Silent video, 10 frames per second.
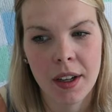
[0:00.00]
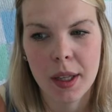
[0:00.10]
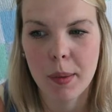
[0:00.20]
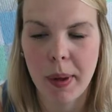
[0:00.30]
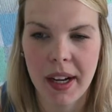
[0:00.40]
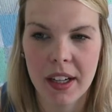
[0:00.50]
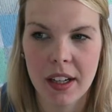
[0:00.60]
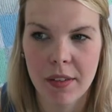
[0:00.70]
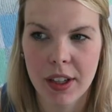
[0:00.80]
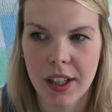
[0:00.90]
the pain and
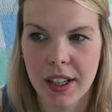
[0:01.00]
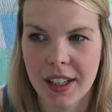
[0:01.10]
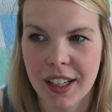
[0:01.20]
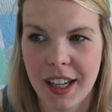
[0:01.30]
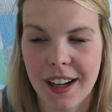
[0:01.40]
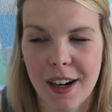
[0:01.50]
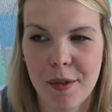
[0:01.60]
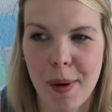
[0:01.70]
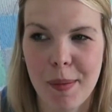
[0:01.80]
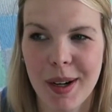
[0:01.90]
everything. And I
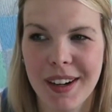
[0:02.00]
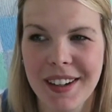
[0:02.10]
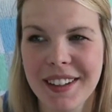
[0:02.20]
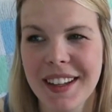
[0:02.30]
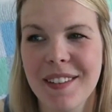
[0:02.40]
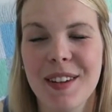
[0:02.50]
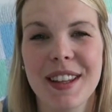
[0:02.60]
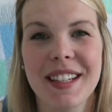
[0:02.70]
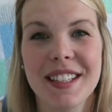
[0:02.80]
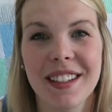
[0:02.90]
remember like when
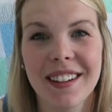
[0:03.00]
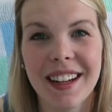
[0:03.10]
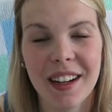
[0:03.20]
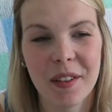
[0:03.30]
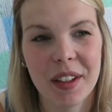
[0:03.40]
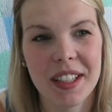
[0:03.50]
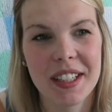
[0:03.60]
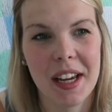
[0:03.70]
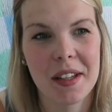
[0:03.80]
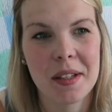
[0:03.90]
things started getting really
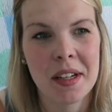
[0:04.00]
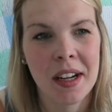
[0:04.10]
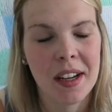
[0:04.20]
intense,